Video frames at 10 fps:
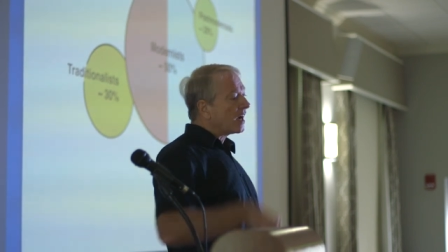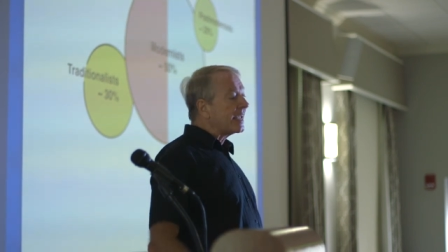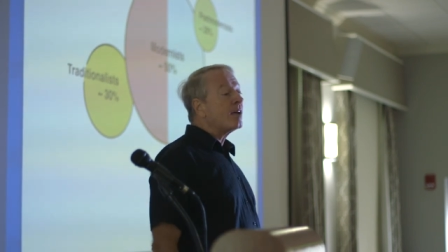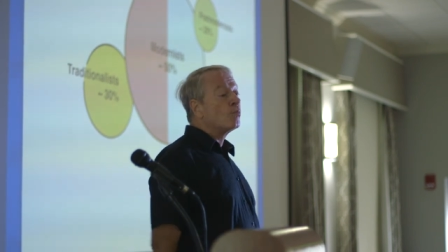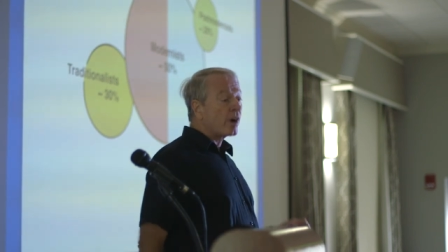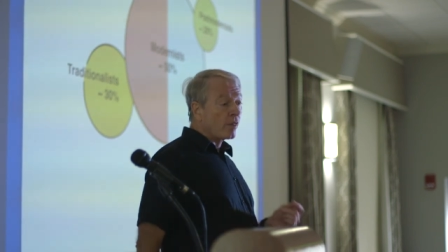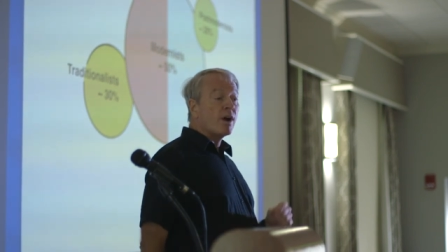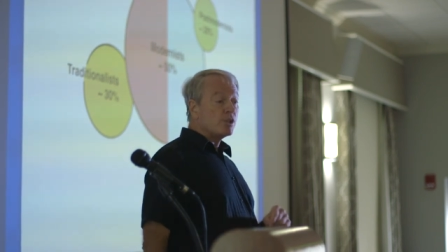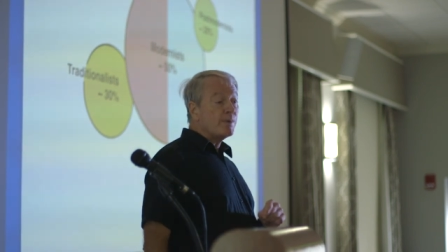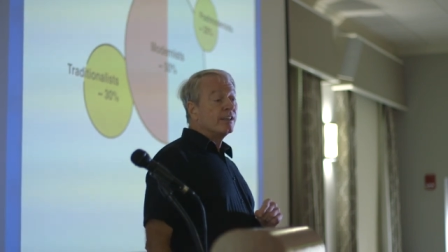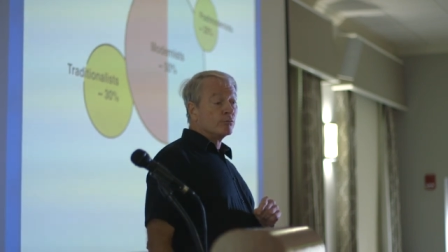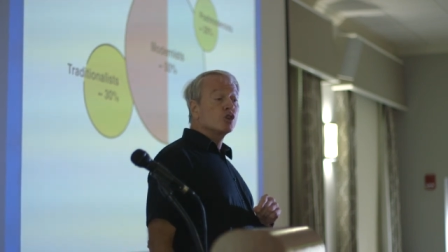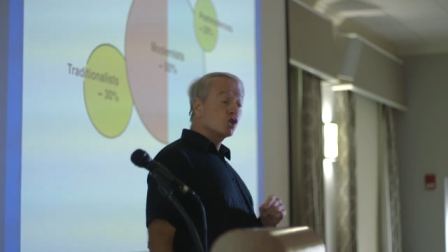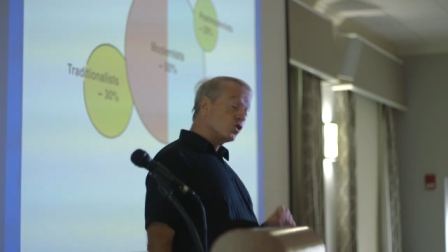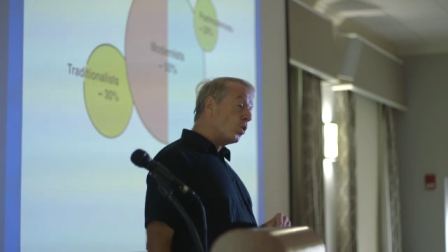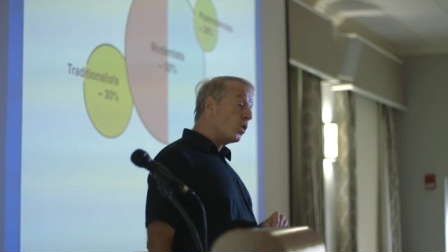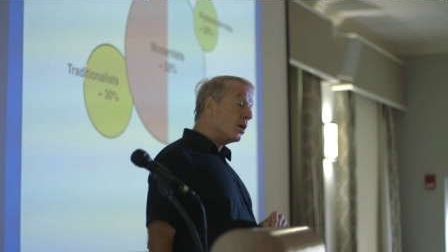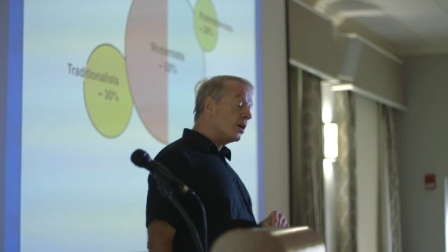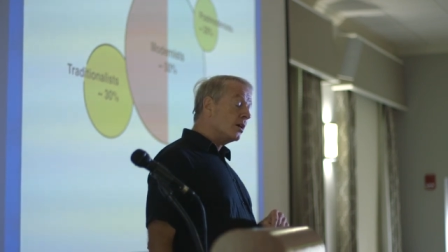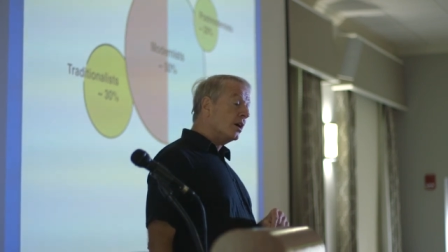again, one of the ways we can
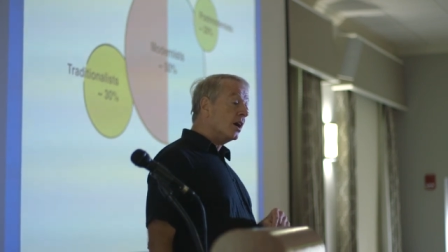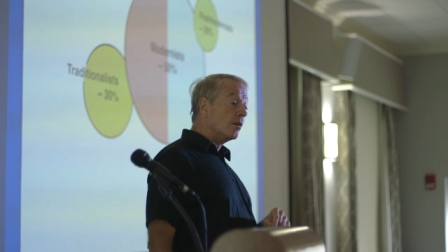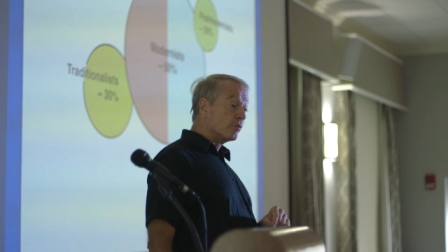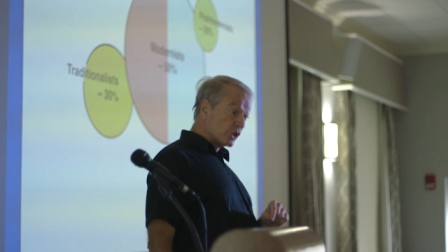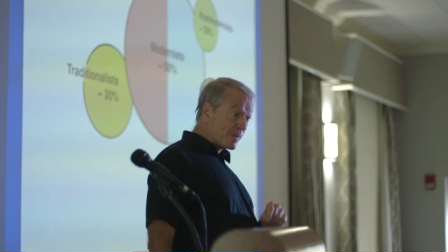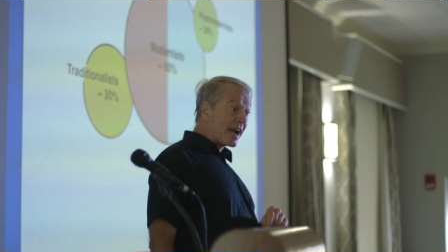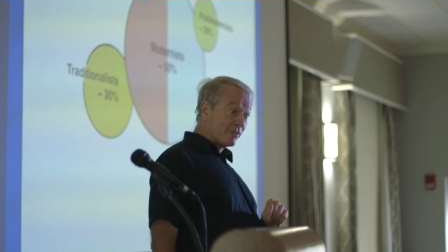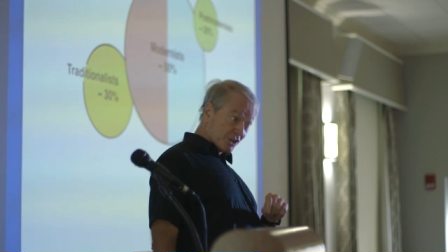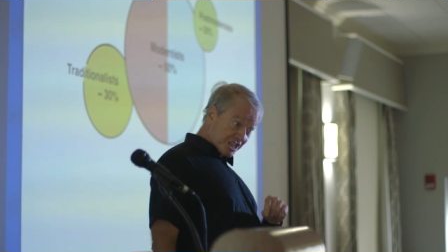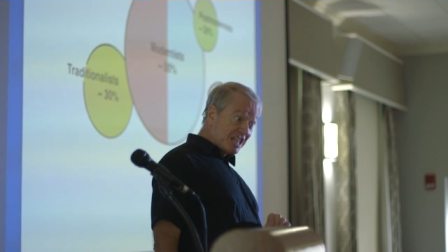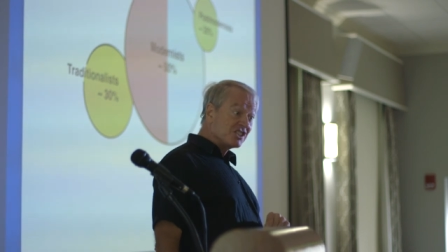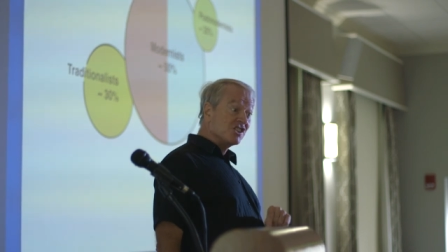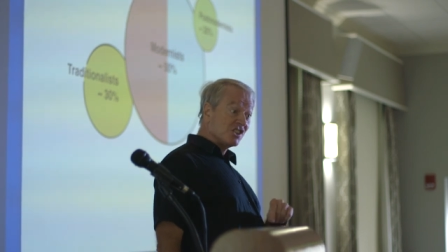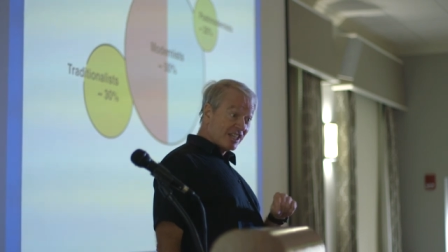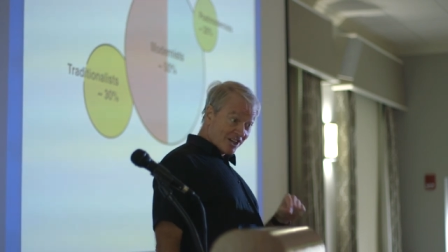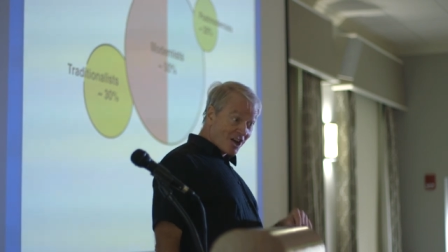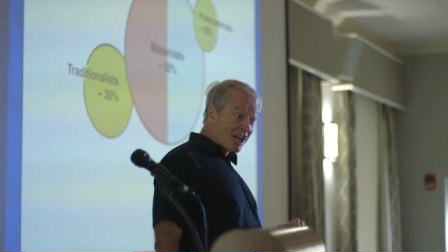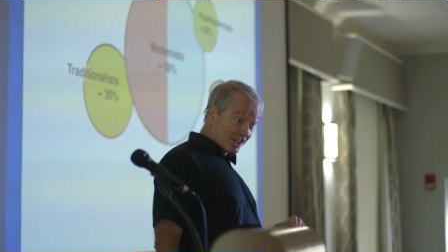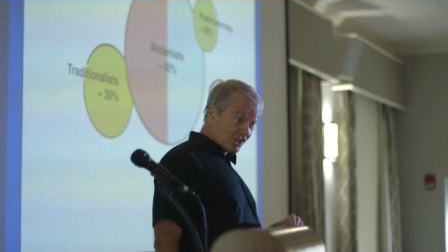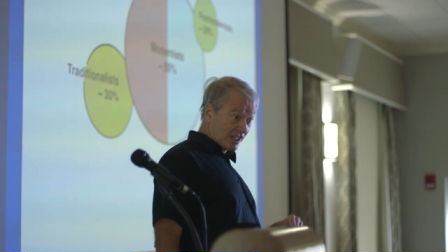restore uh, respect for decency and
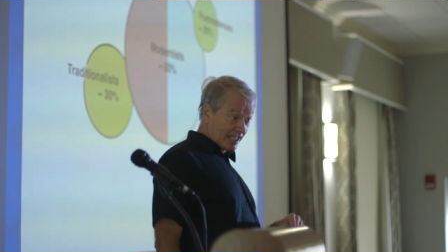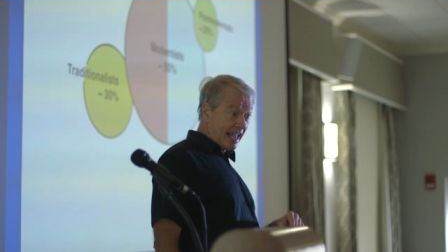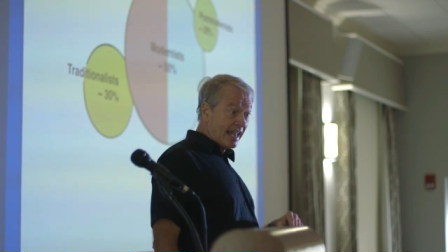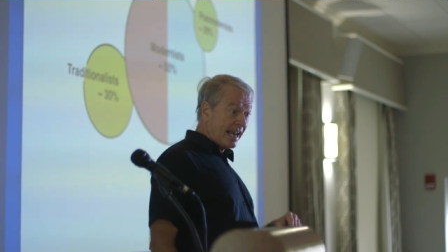honesty and,